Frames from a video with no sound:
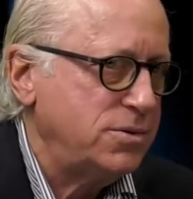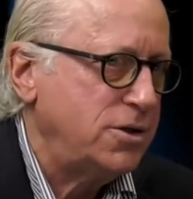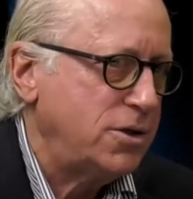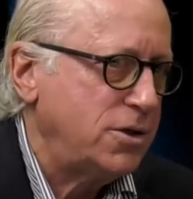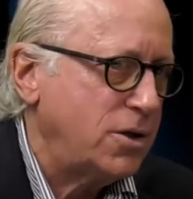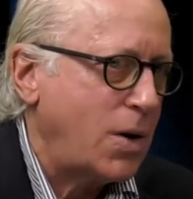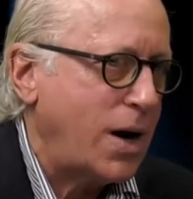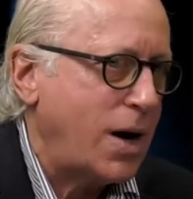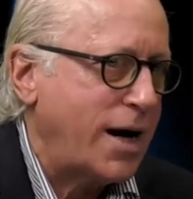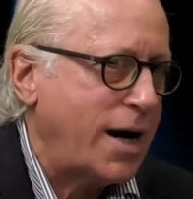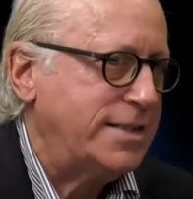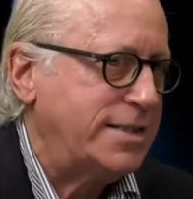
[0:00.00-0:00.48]

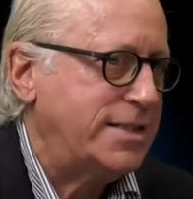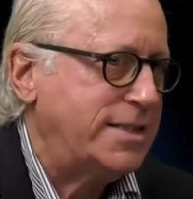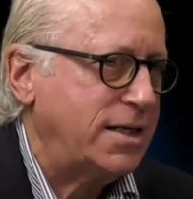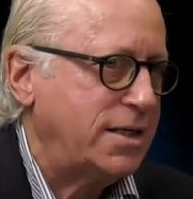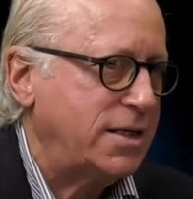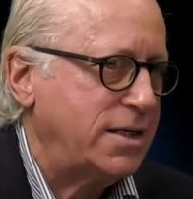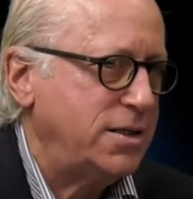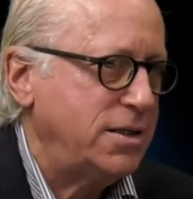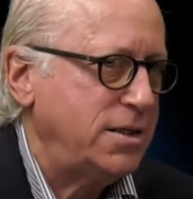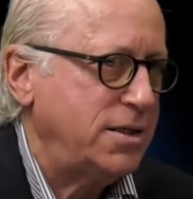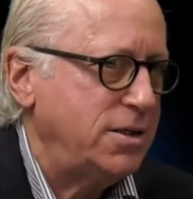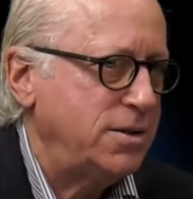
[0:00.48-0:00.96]

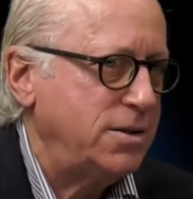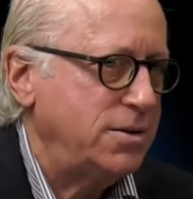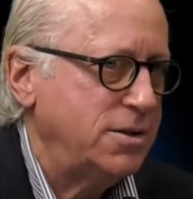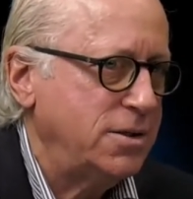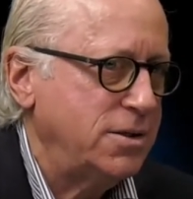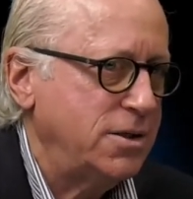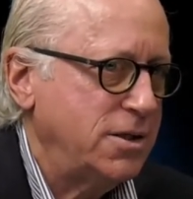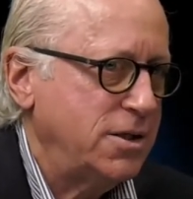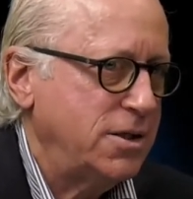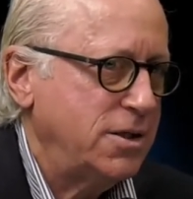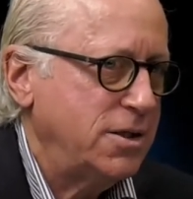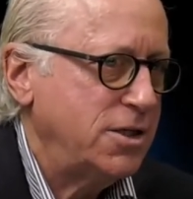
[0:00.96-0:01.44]
identity
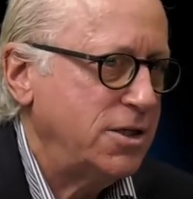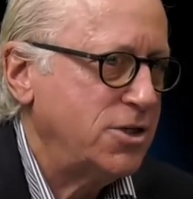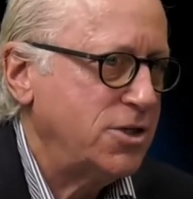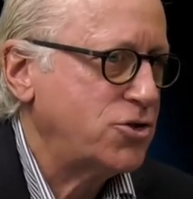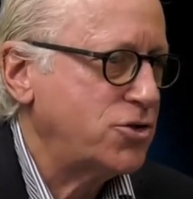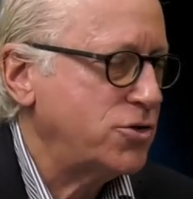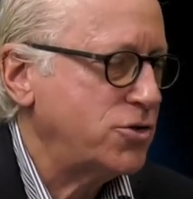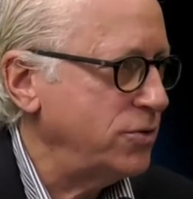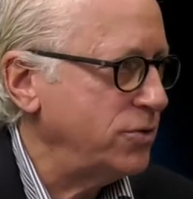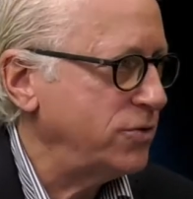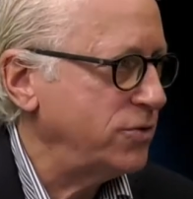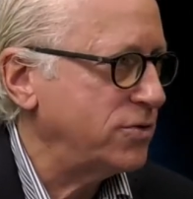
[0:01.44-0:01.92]

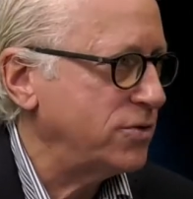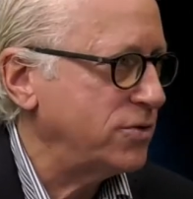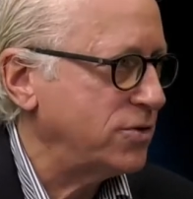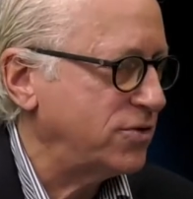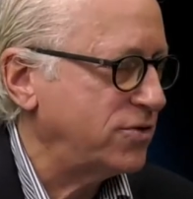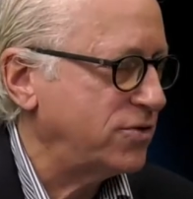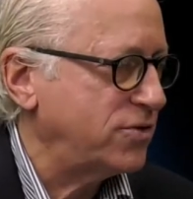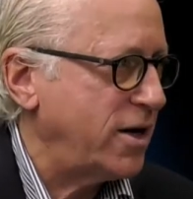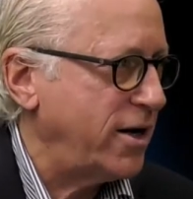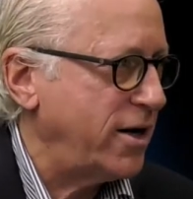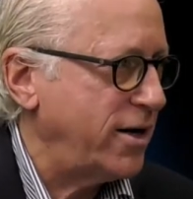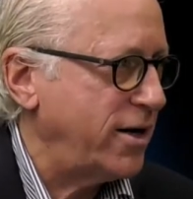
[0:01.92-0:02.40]
issues and
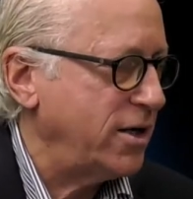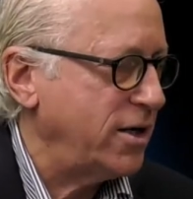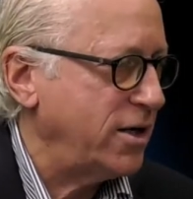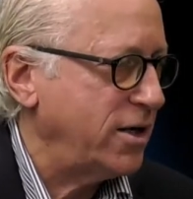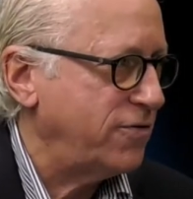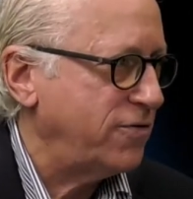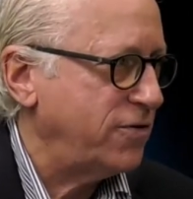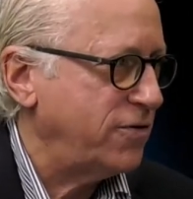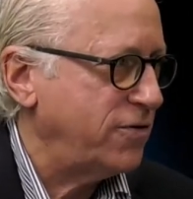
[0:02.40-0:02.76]
deciding if it